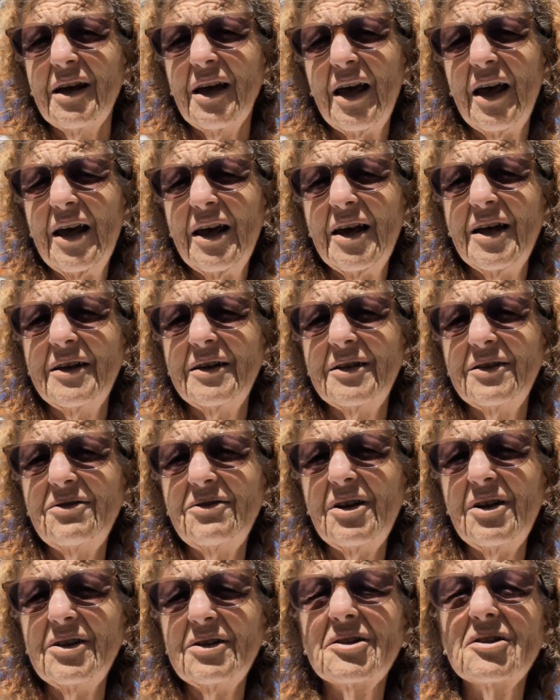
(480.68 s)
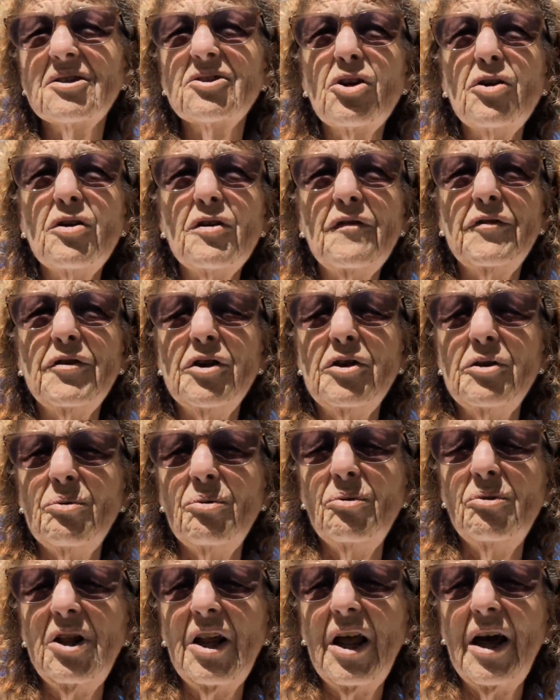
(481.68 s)
and serve
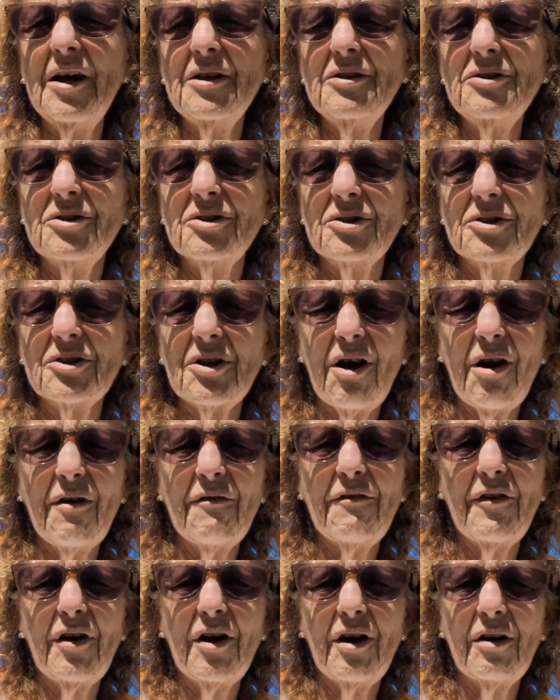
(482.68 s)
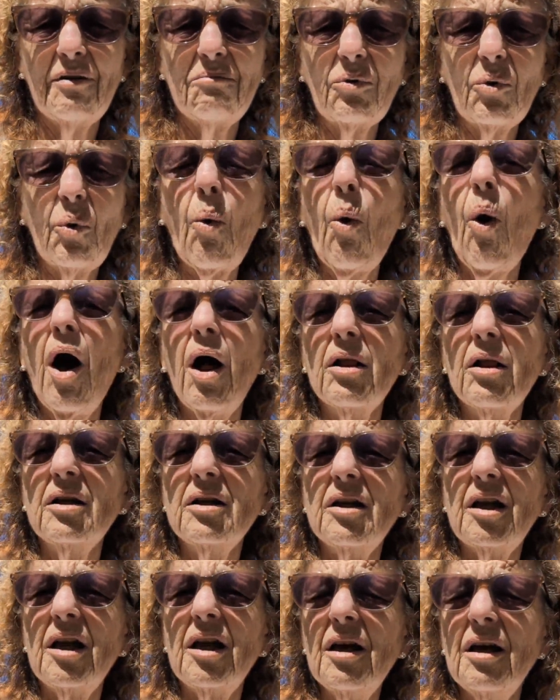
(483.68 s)
you less of a
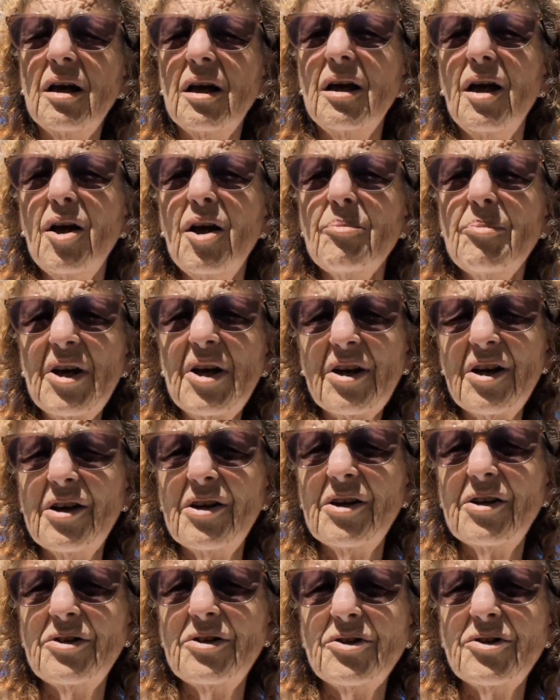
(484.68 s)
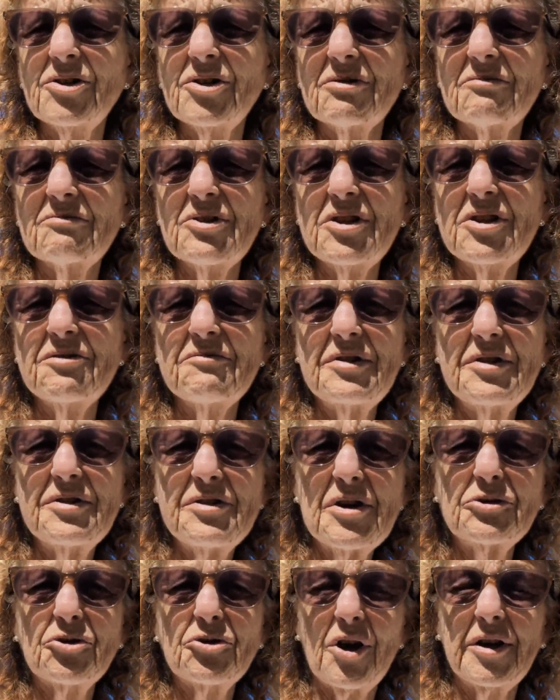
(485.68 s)
quality because
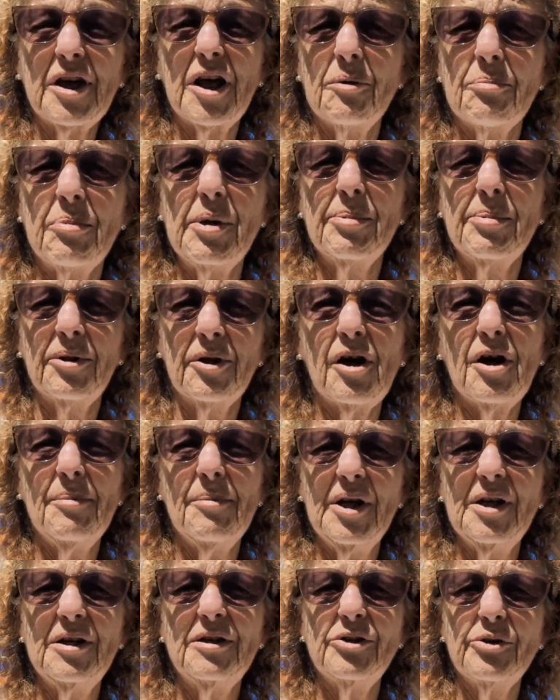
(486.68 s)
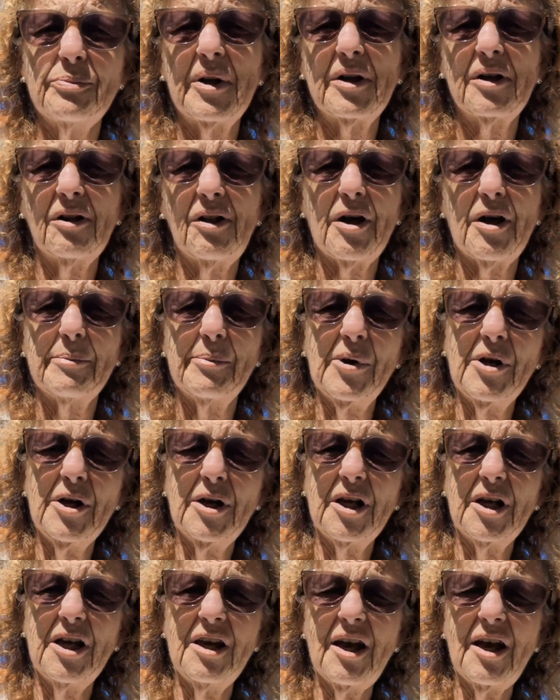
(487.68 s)
they're trying to get people to come in and spend a lot of
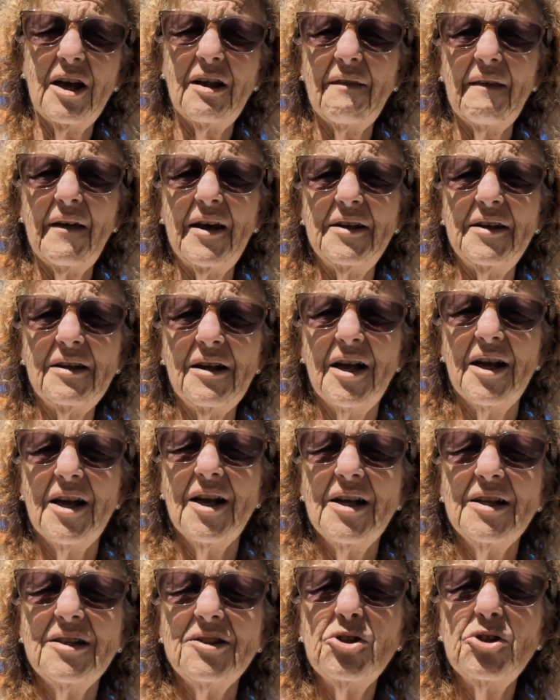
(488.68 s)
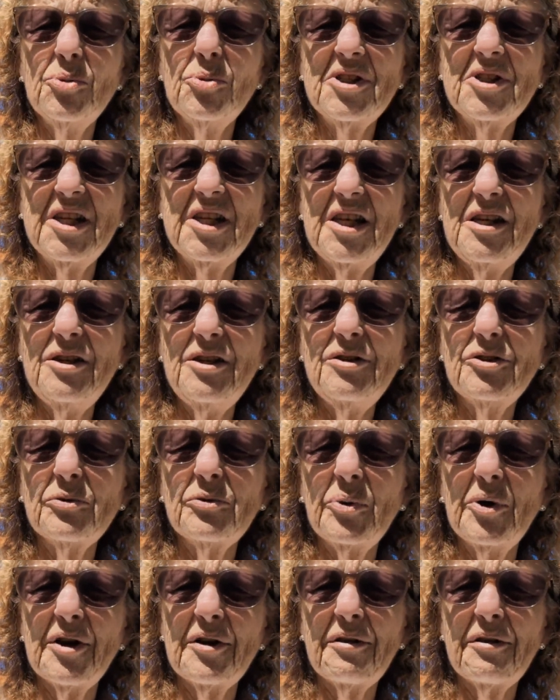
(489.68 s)
money and they do a tease
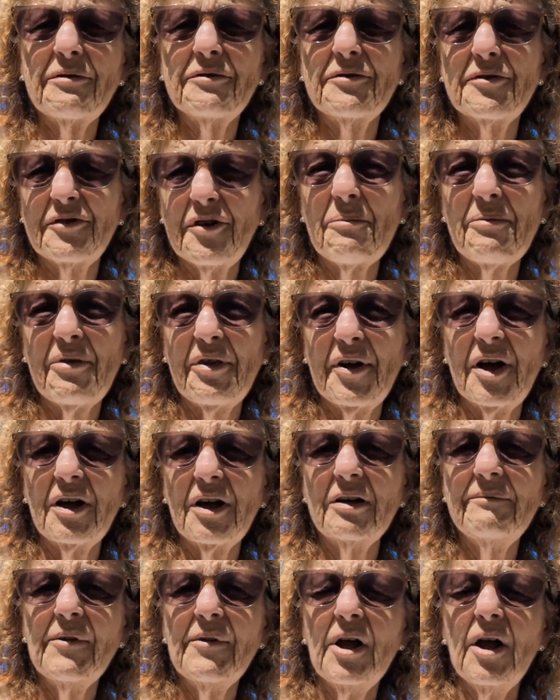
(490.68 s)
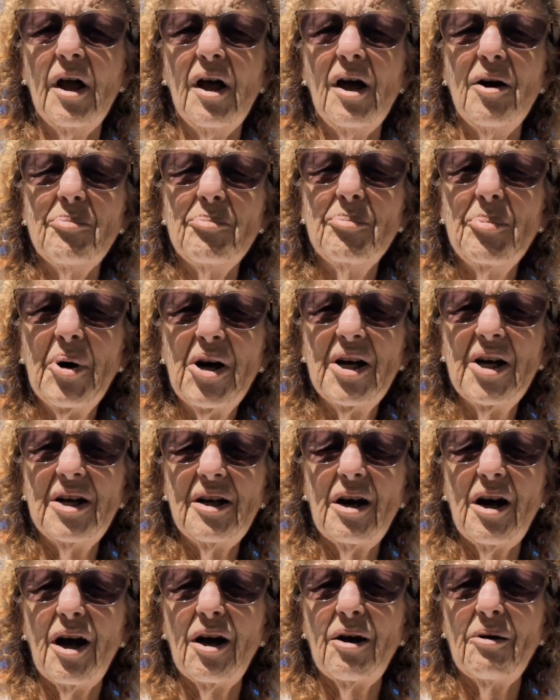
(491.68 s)
with something.
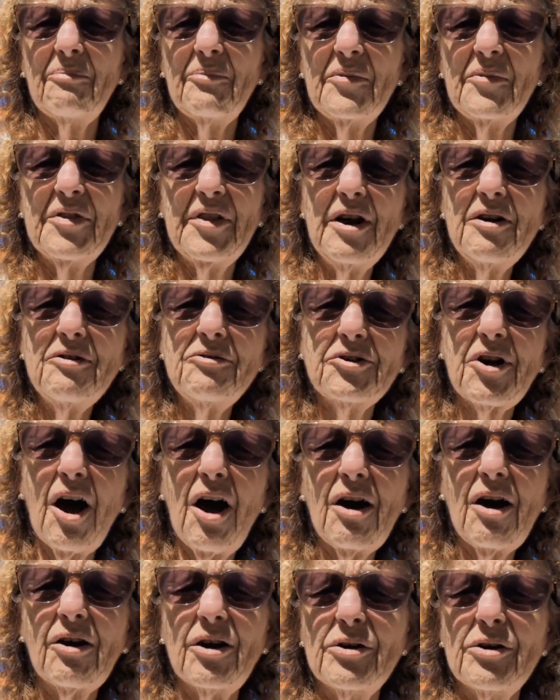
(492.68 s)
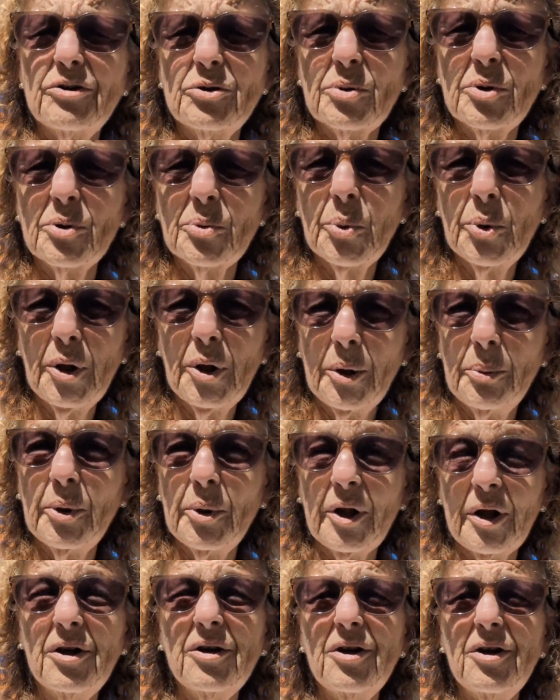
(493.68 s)
But um, their tacos were really,
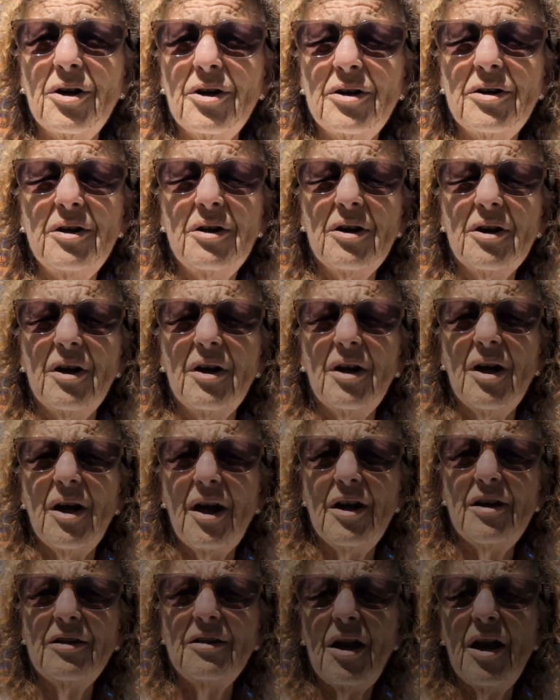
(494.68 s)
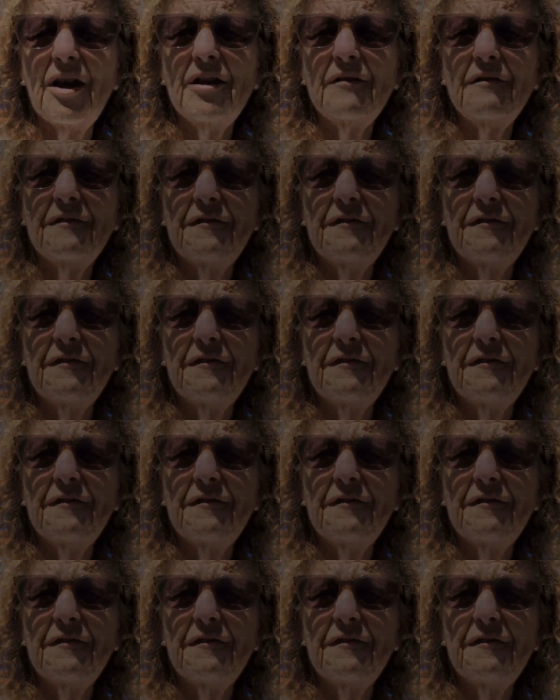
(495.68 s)
really good and, and